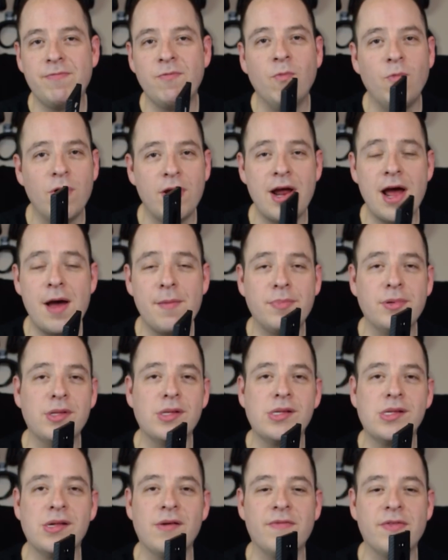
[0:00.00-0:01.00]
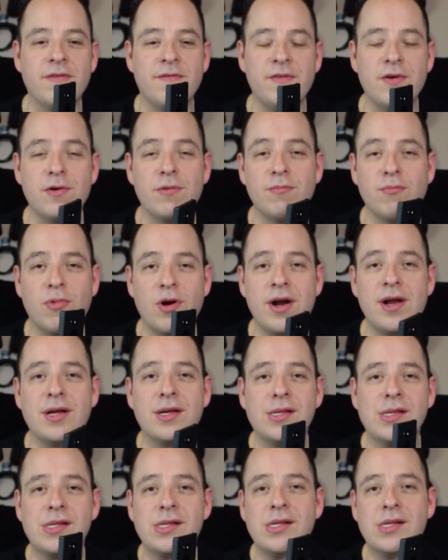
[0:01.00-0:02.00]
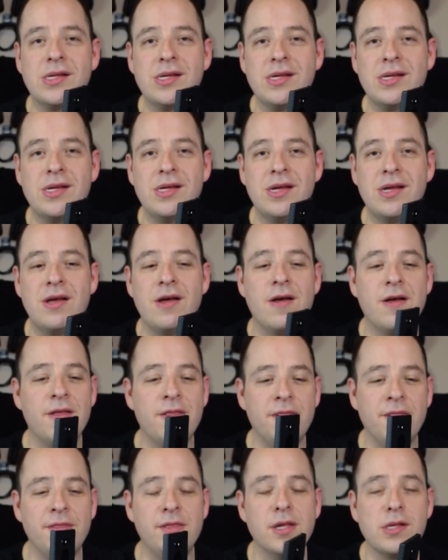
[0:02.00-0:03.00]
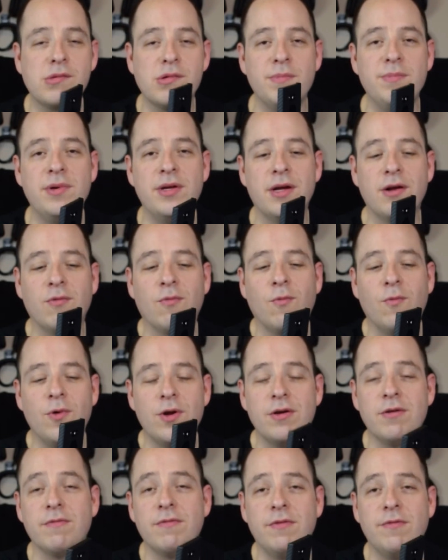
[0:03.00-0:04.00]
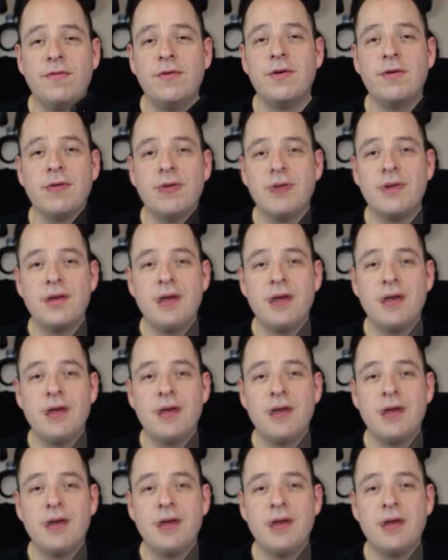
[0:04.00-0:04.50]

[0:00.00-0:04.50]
what happens if the phone breaks, this would be a wonderful phone.